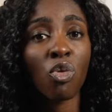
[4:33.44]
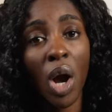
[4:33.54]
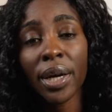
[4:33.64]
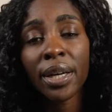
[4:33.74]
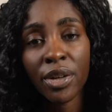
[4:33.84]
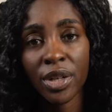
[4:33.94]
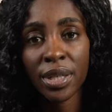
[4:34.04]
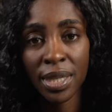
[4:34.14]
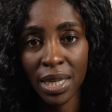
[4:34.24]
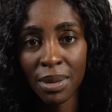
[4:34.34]
rocking her to
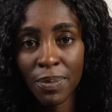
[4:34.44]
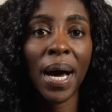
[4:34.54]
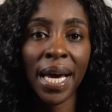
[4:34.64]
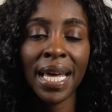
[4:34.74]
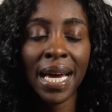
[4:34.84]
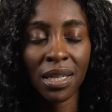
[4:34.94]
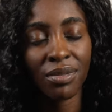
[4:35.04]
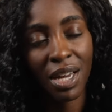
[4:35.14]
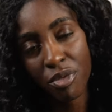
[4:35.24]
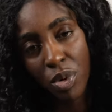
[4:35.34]
sleep by the end of
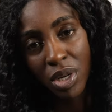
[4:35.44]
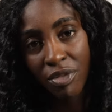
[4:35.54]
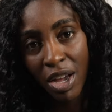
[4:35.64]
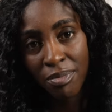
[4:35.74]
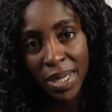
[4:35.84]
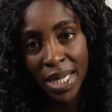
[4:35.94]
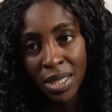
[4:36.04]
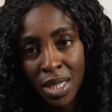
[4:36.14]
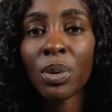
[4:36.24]
that forty-five minutes.